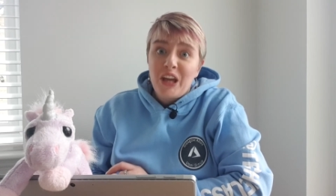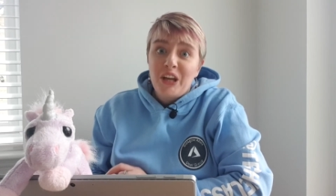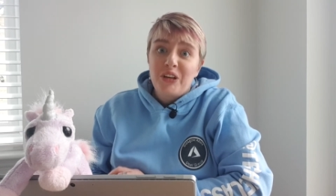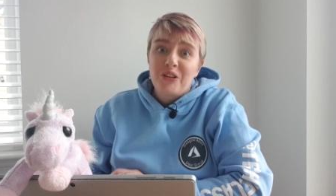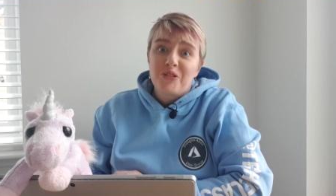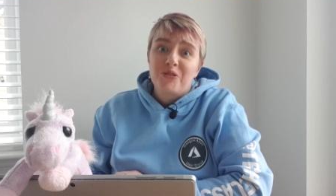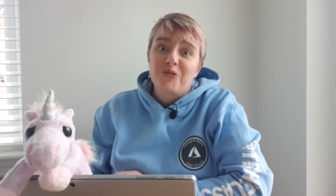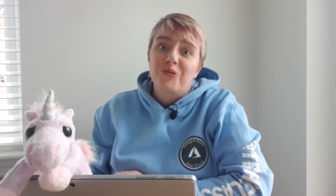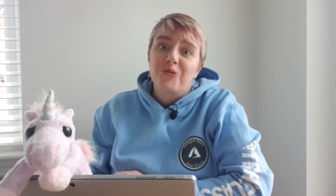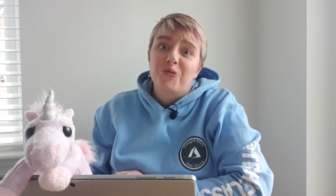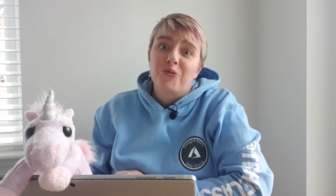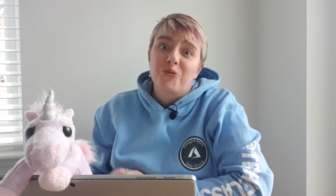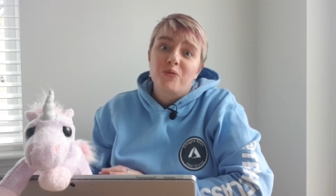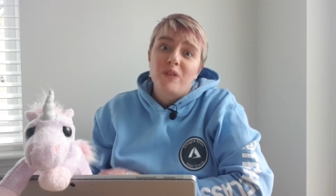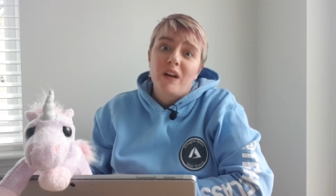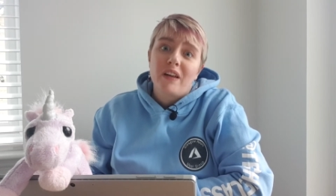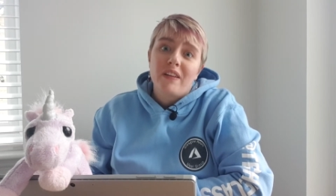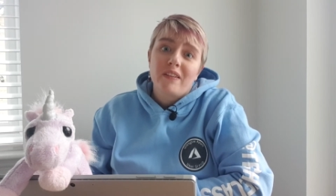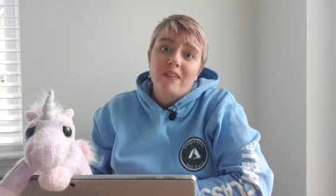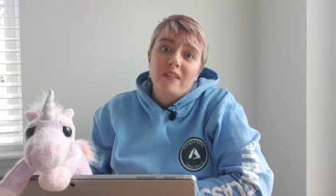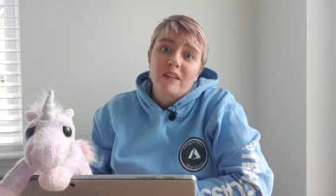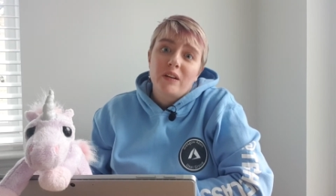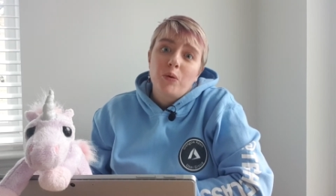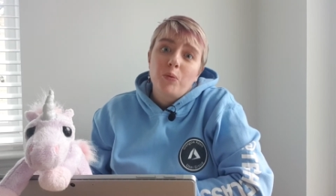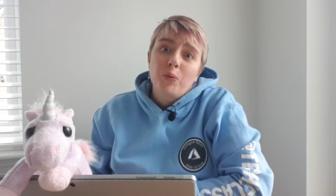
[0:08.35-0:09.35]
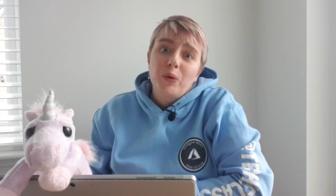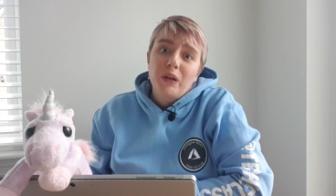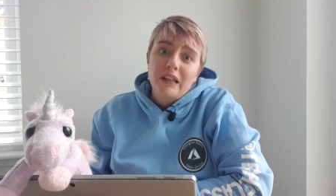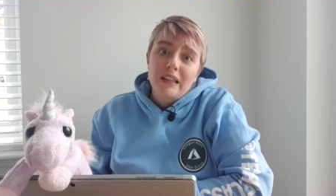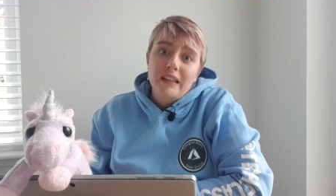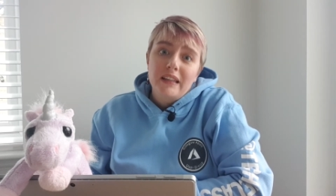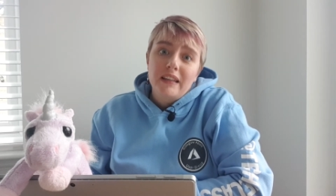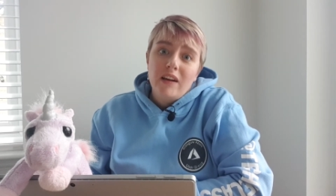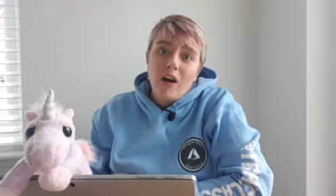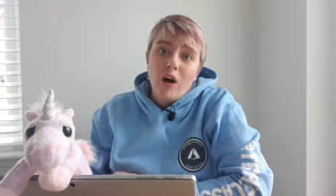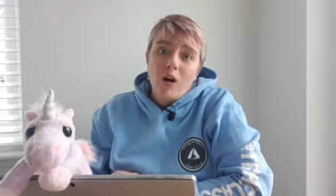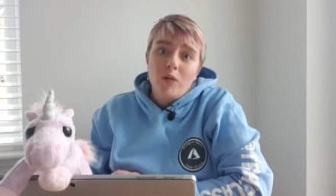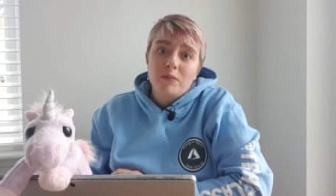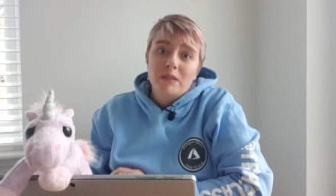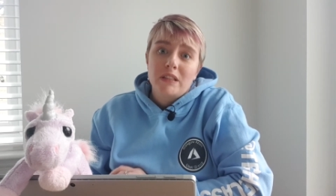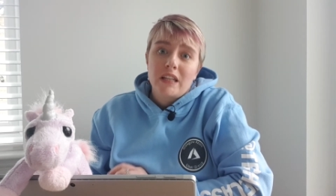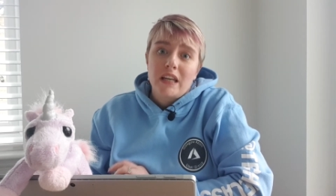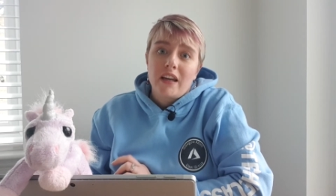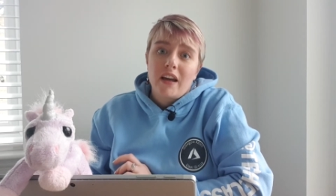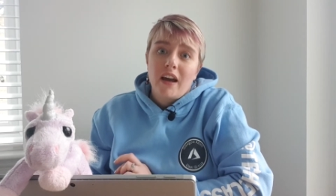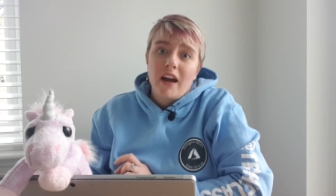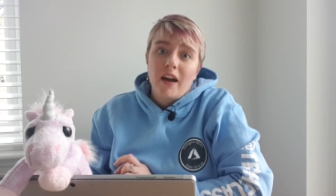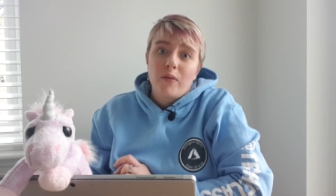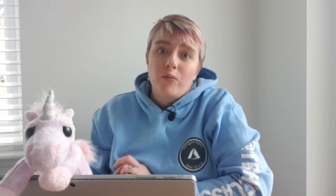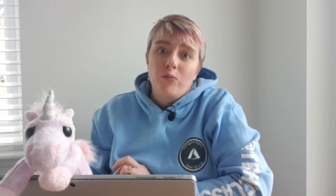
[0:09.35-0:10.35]
So rather than a weekly
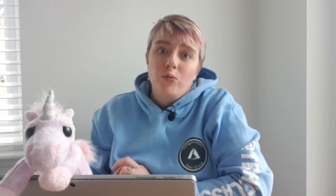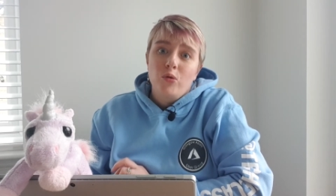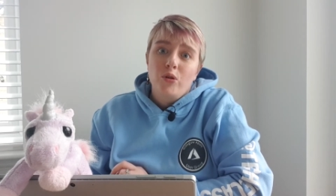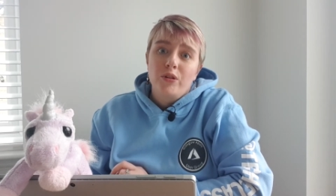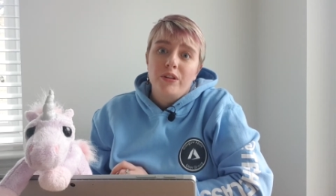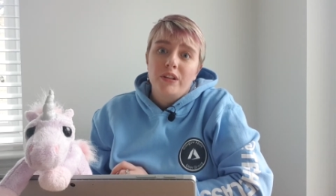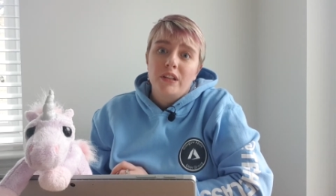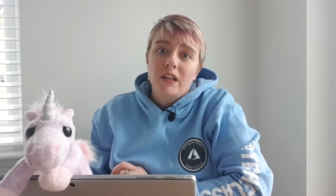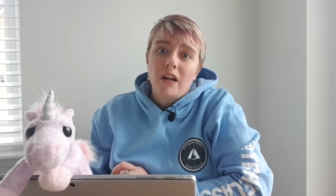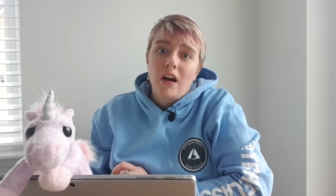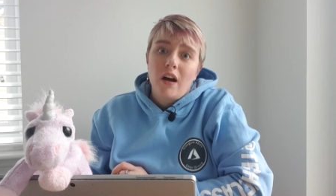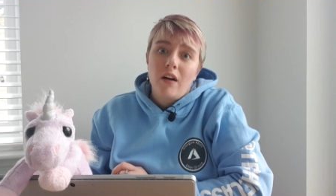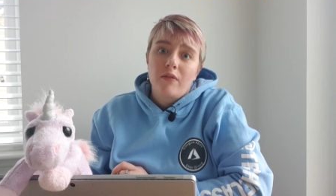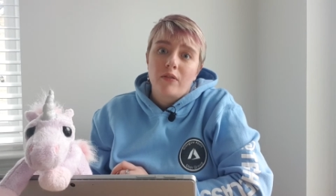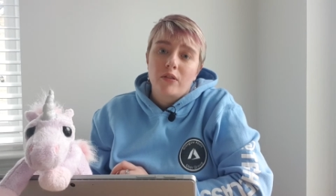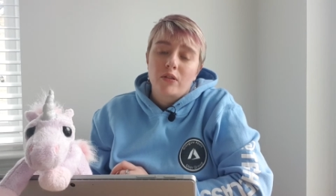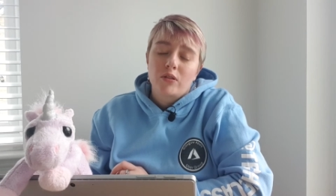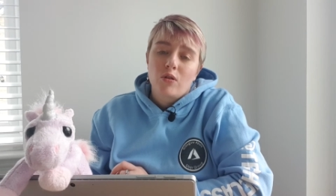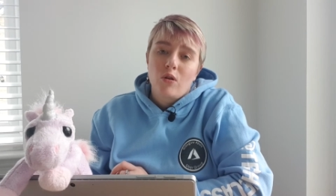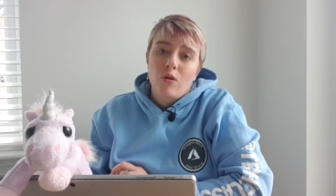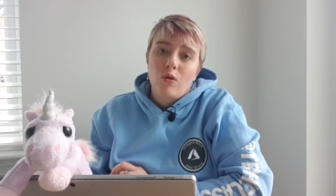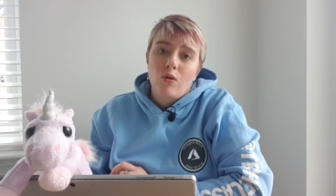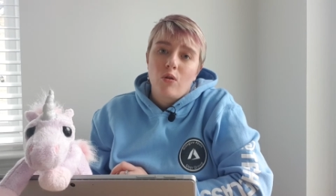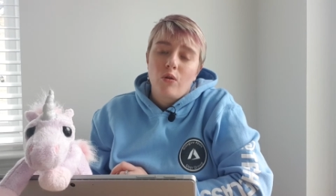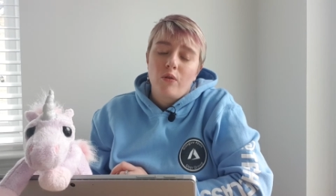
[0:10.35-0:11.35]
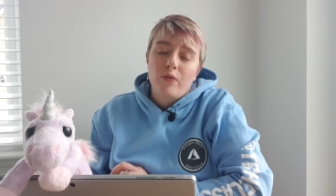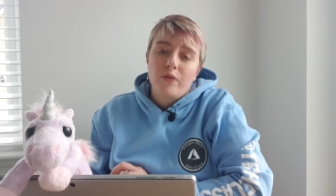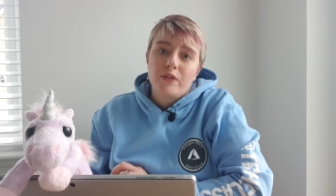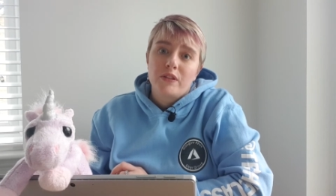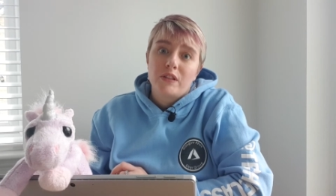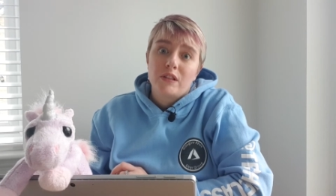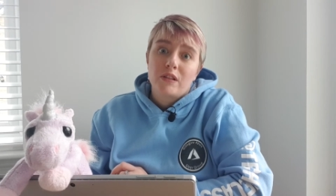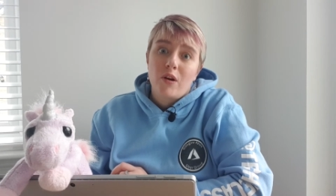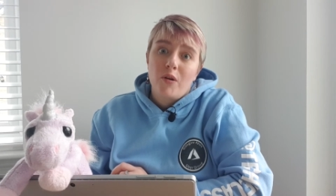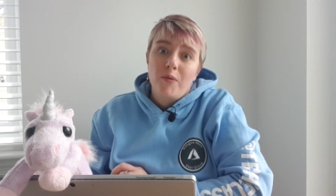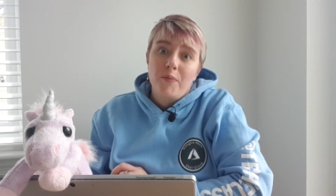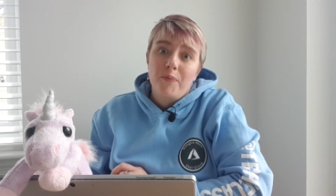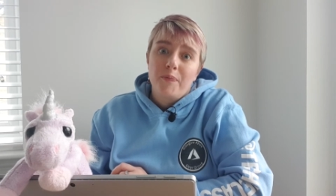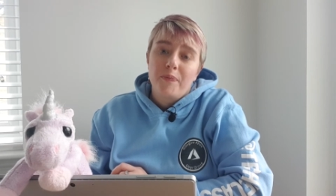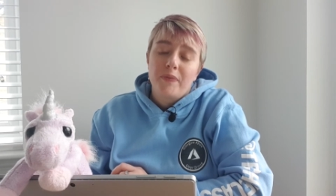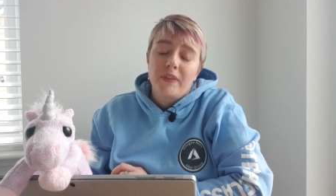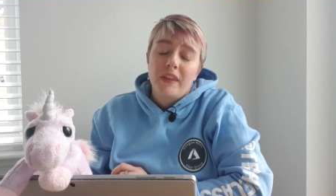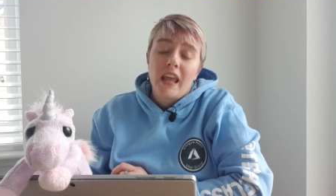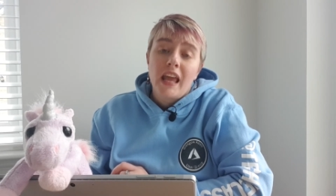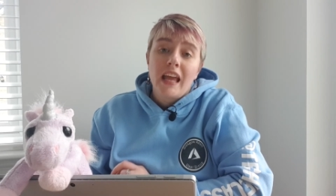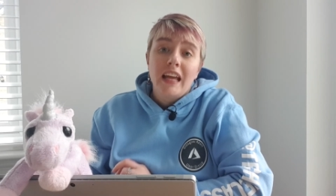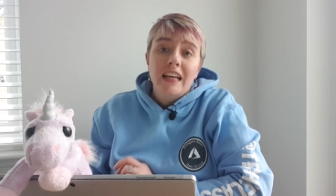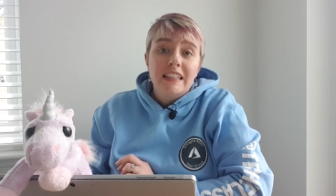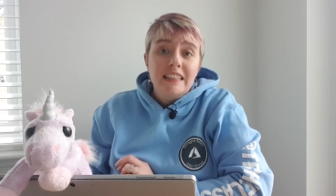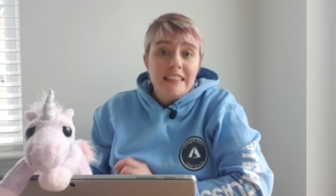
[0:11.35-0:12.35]
update, I want to cover off some
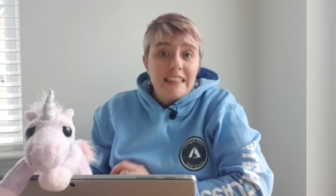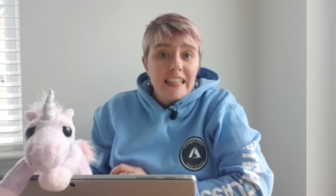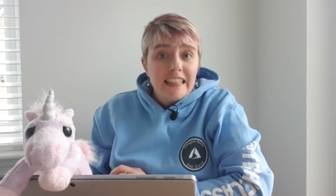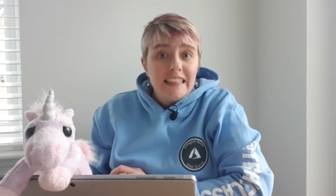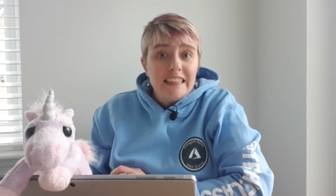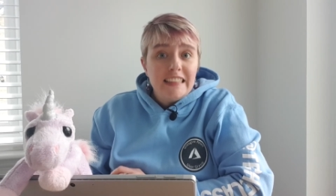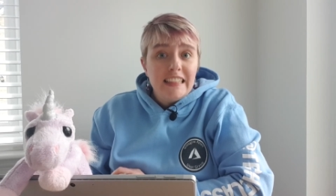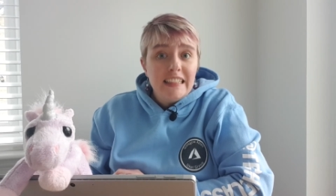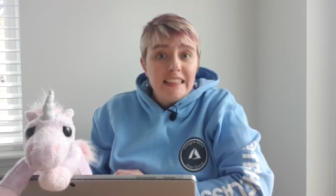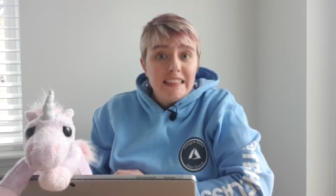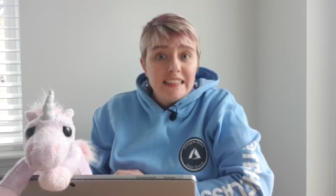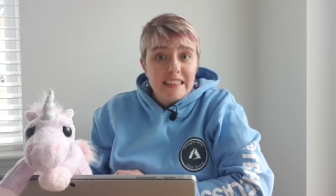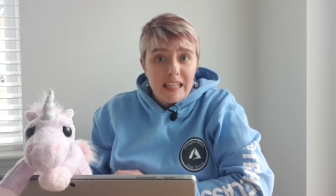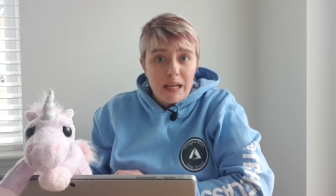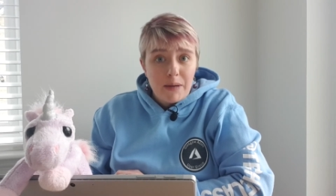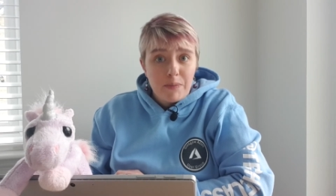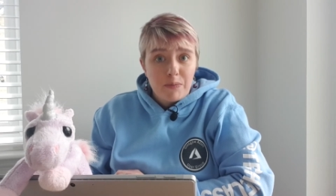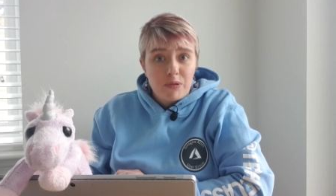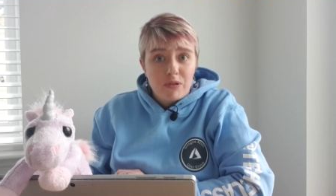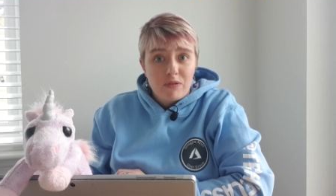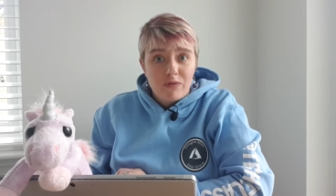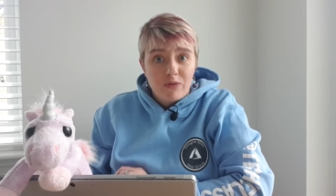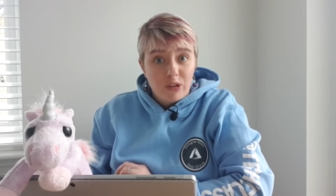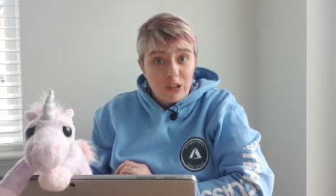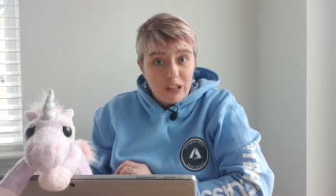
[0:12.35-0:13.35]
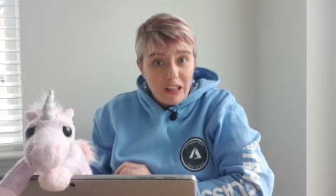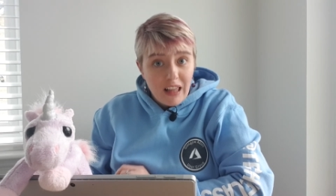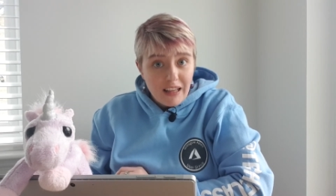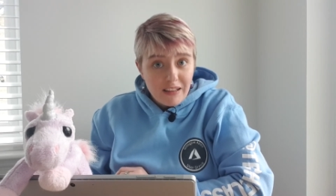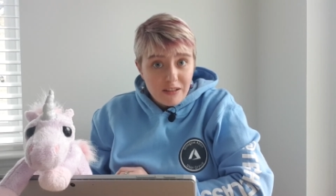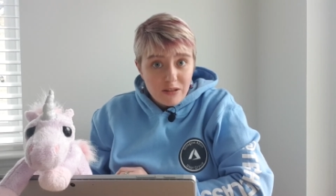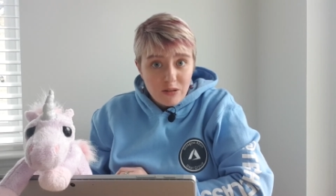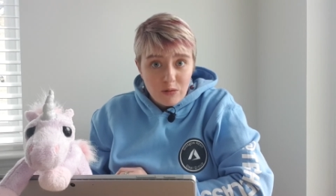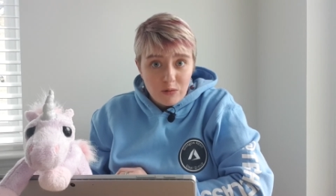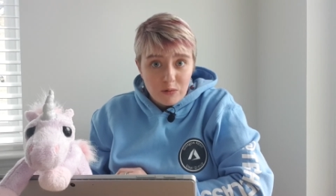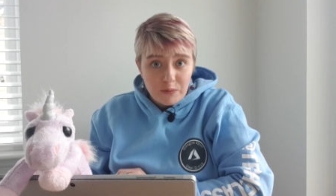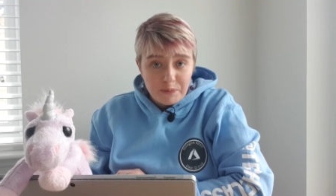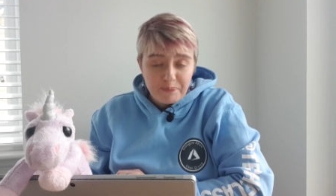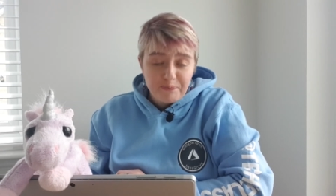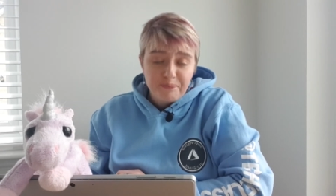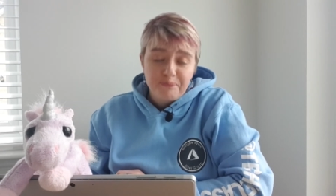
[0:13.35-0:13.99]
sightseeing tips for Glasgow.